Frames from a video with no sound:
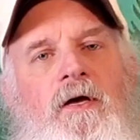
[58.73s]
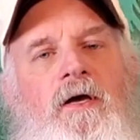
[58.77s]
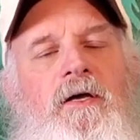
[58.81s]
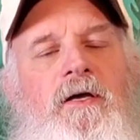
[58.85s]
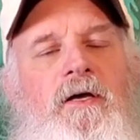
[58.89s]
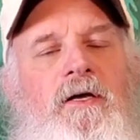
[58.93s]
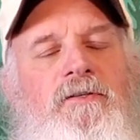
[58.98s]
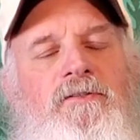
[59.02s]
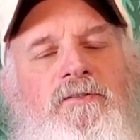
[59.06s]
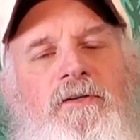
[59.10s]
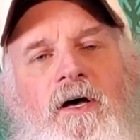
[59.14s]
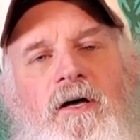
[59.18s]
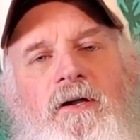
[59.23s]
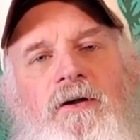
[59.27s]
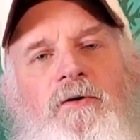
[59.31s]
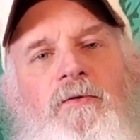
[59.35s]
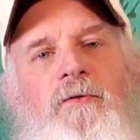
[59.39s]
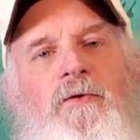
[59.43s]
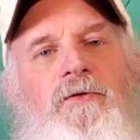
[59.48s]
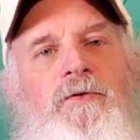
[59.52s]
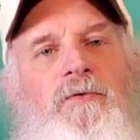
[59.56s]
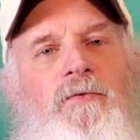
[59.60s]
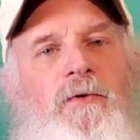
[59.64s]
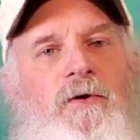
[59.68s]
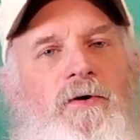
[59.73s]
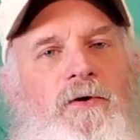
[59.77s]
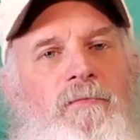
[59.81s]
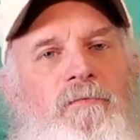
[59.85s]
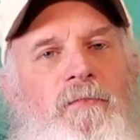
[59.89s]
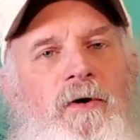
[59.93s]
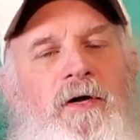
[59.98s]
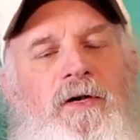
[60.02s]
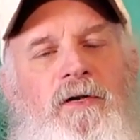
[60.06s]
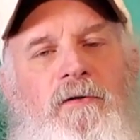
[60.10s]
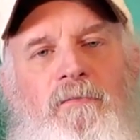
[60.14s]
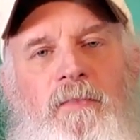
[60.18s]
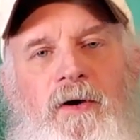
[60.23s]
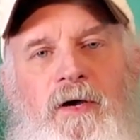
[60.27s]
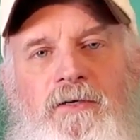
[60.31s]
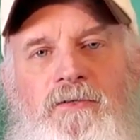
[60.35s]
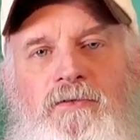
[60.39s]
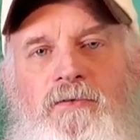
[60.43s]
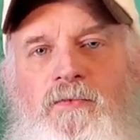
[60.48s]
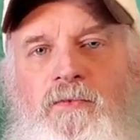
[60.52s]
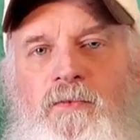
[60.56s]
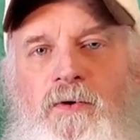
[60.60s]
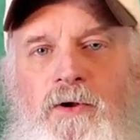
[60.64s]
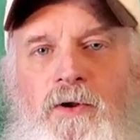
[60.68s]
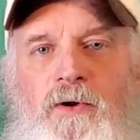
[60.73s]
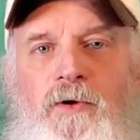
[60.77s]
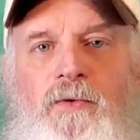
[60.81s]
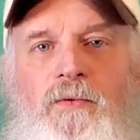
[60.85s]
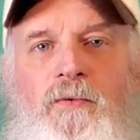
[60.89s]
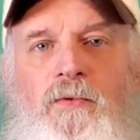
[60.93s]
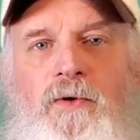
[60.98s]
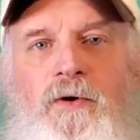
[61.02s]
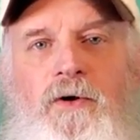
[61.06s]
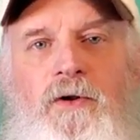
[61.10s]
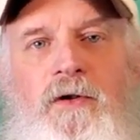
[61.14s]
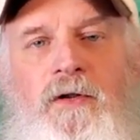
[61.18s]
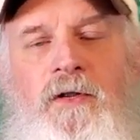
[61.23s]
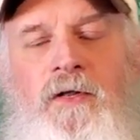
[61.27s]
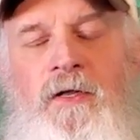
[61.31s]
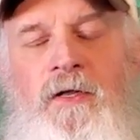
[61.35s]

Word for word: Hey guys, Ty here with you. Welcome back to Bassin 101.